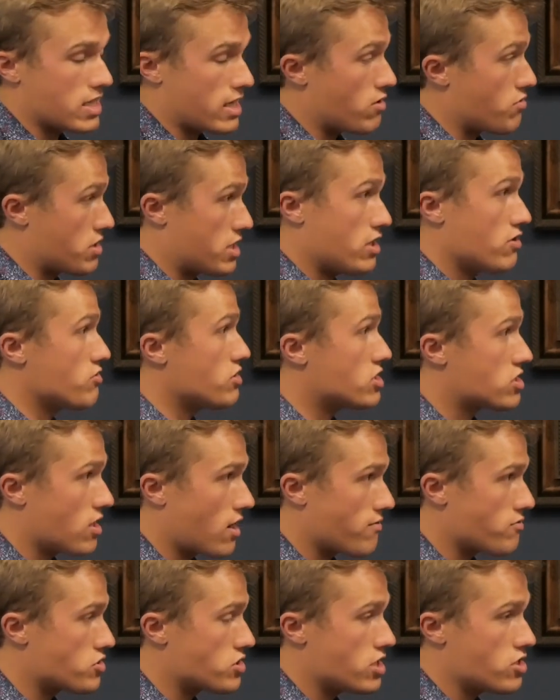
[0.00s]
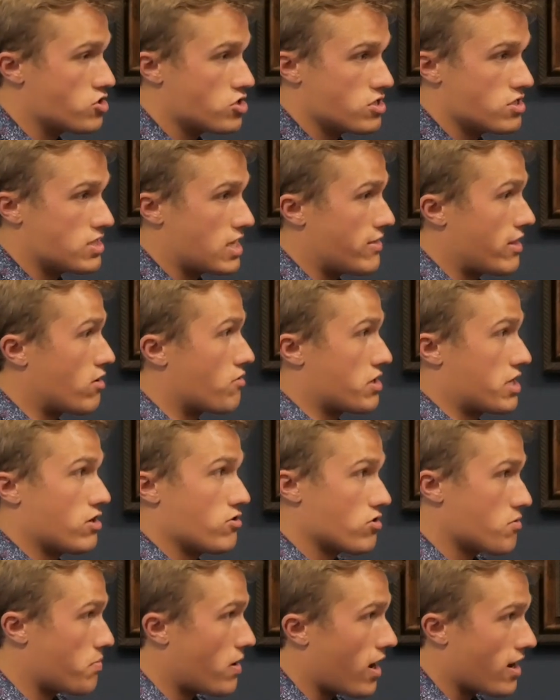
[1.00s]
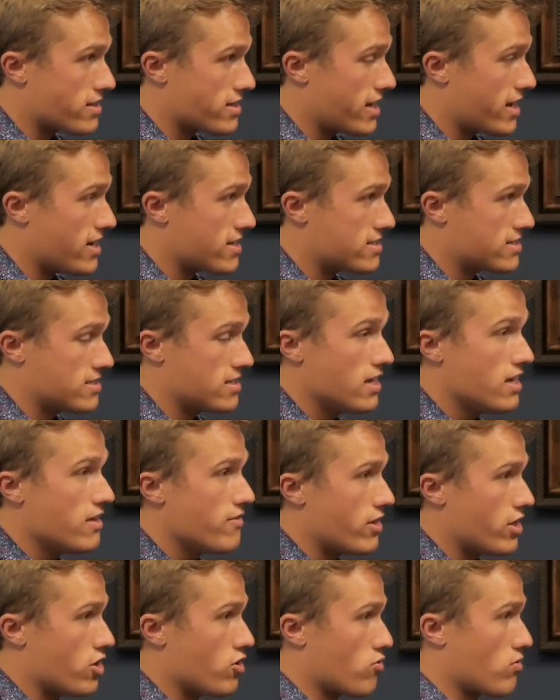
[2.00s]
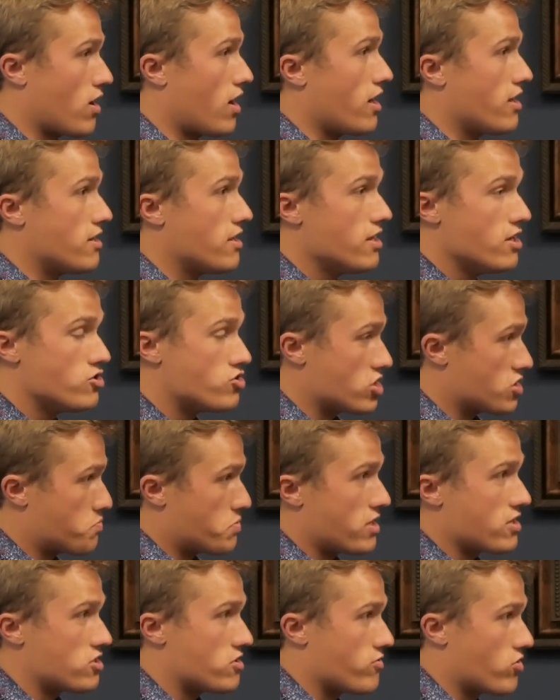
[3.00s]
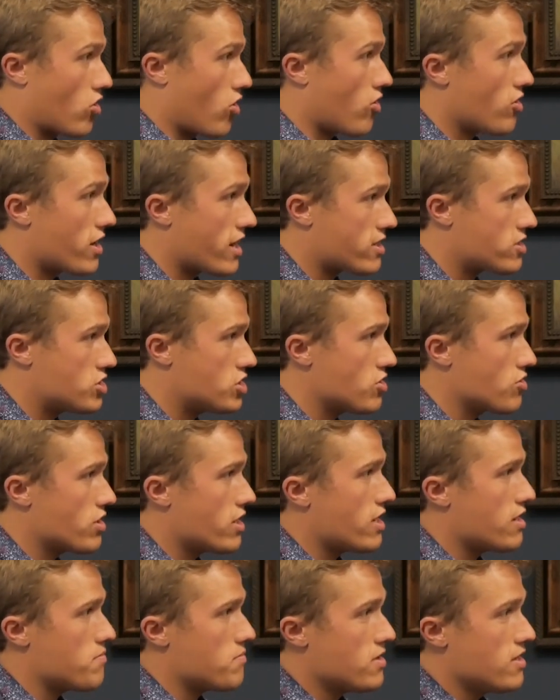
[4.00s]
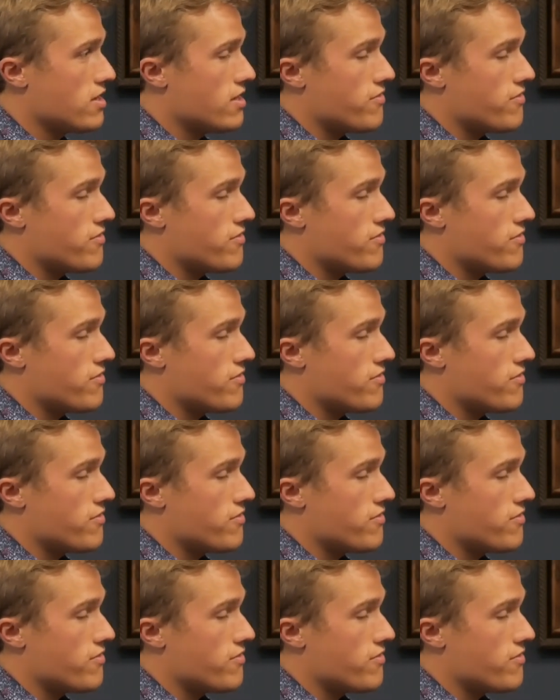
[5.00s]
and they don't hear these conversations, and they don't hear the podcasts that you're on just because you have an R next to your name,